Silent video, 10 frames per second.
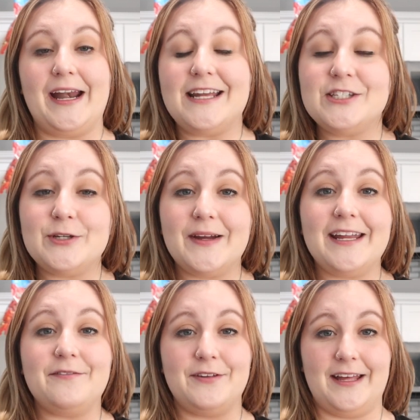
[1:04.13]
right into
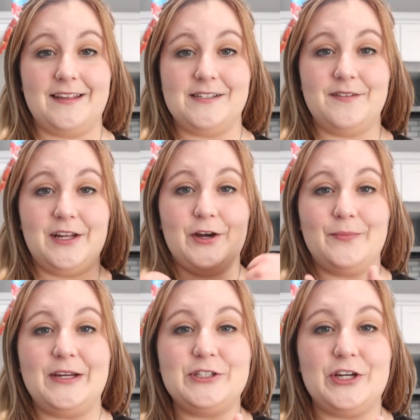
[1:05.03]
it. If you like this video,
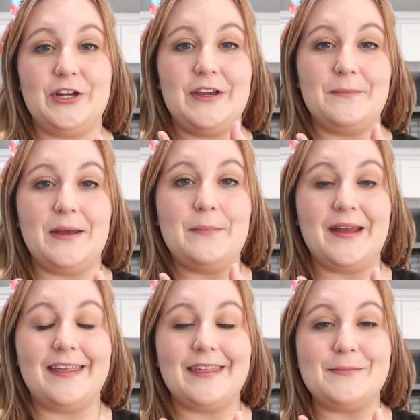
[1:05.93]
make sure you give me a
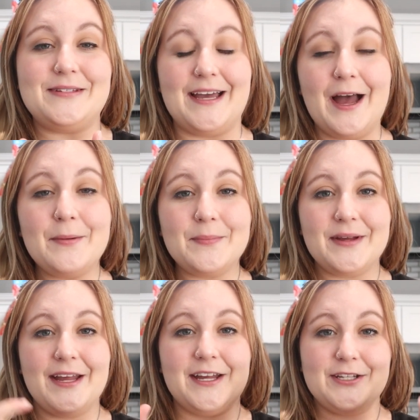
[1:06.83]
big thumbs up.
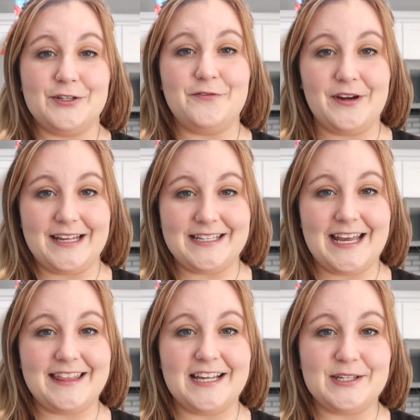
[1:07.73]
Don't forget to
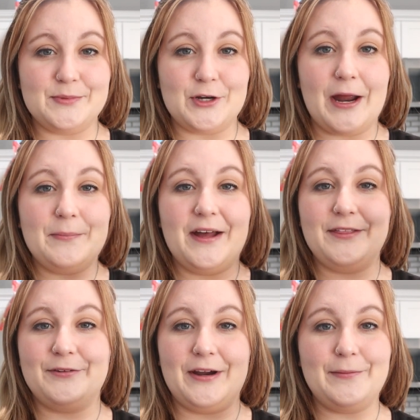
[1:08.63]
hit that subscribe
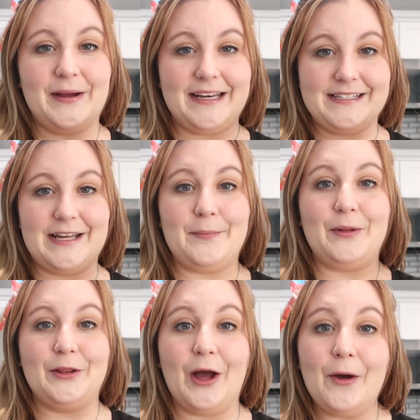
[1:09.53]
button, the red button is down
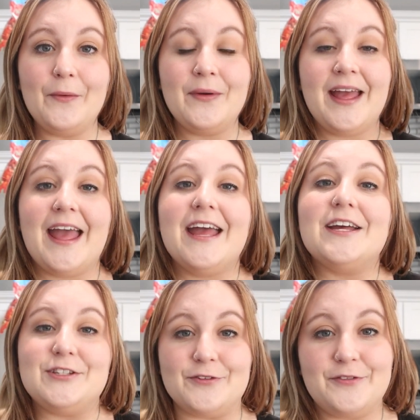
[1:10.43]
below.
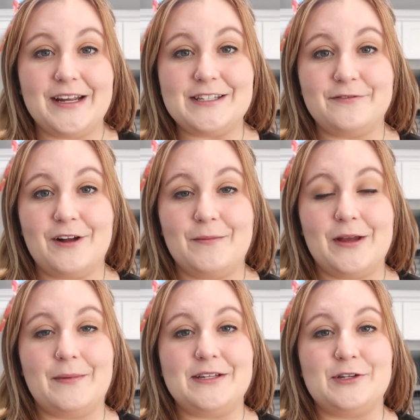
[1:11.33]
Don't forget to follow
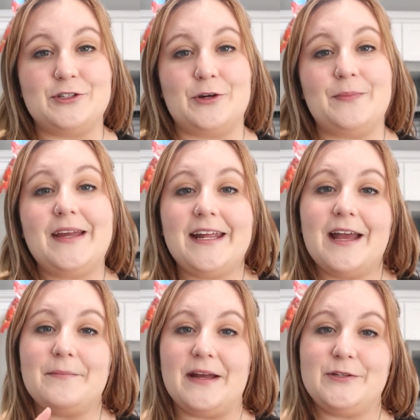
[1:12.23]
me on my social
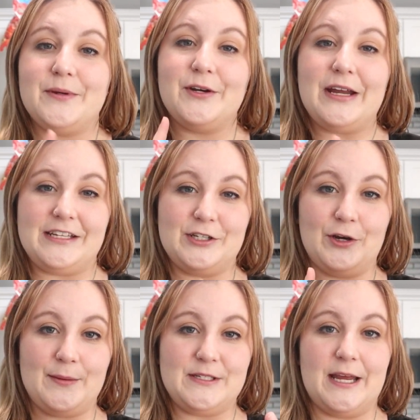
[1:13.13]
media, my Twitter,
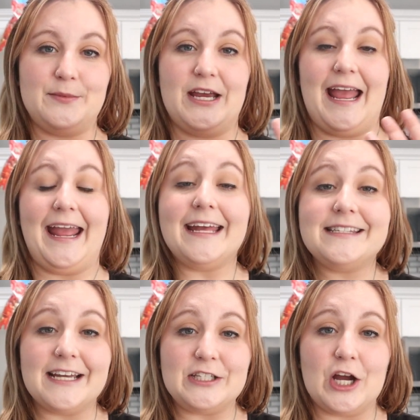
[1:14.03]
Instagram, Snapchat,
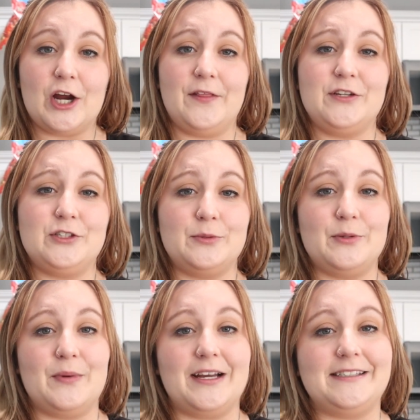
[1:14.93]
and TikTok in the
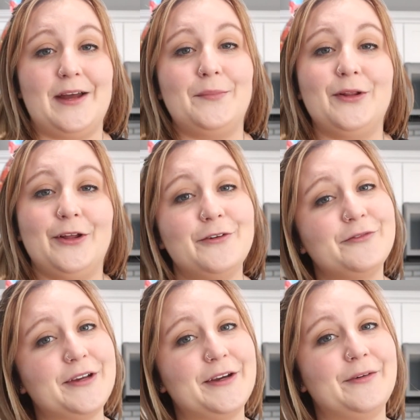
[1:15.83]
description box down below
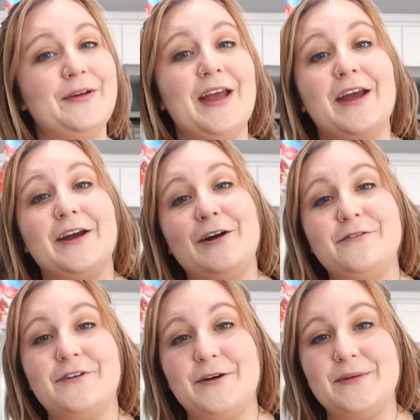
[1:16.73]
for you.
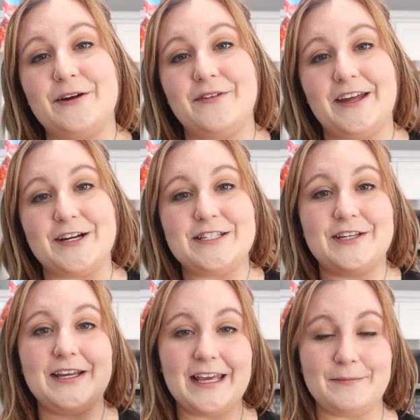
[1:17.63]
Go follow me over there
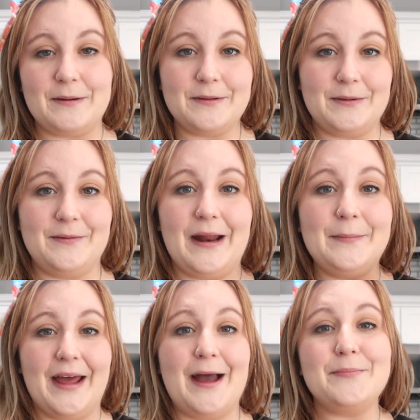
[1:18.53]
so you can keep up with me when
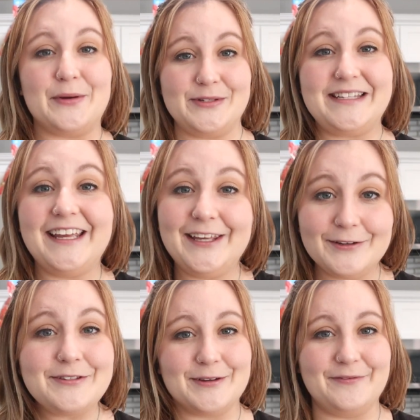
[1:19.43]
I'm not posting
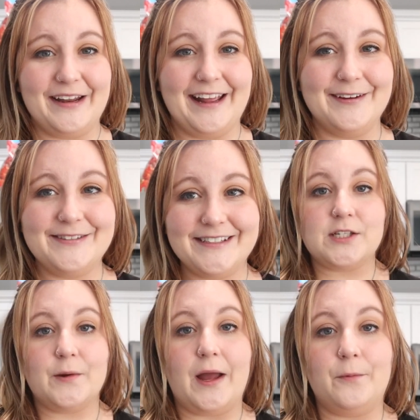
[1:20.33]
YouTube videos.
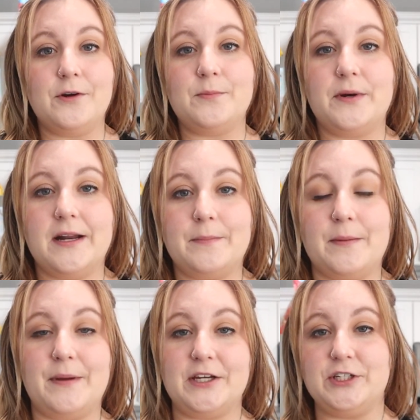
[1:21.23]
So I will put up
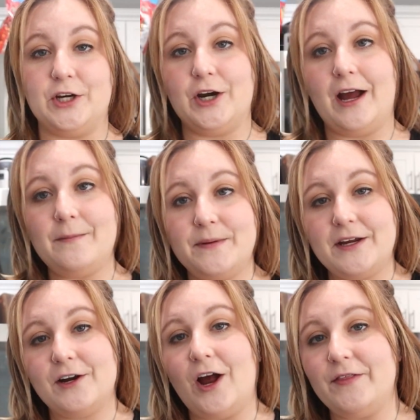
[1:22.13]
a picture up
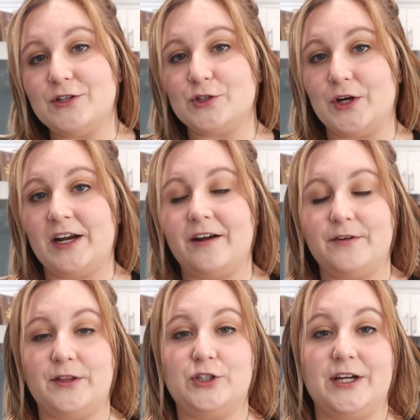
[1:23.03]
here on the screen
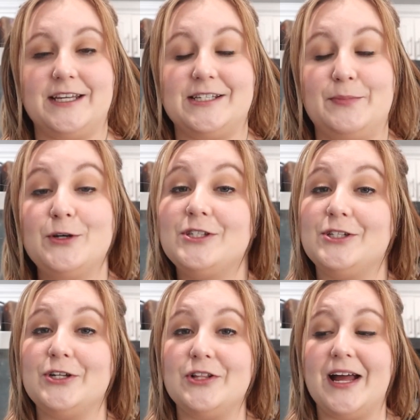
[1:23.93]
of what the drink is supposed
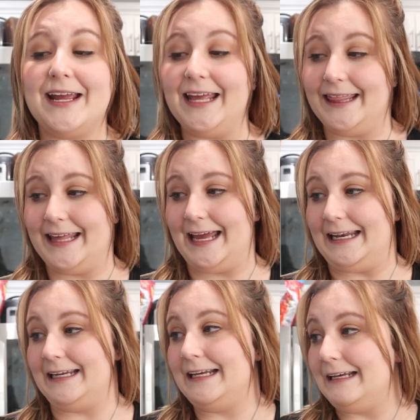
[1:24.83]
to look like, and
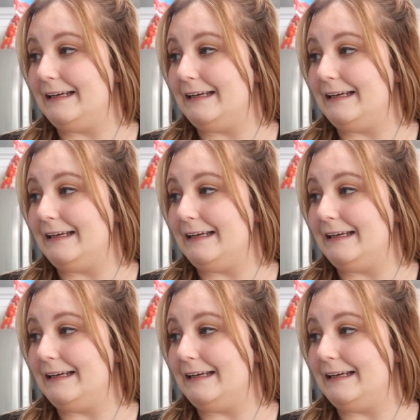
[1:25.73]
then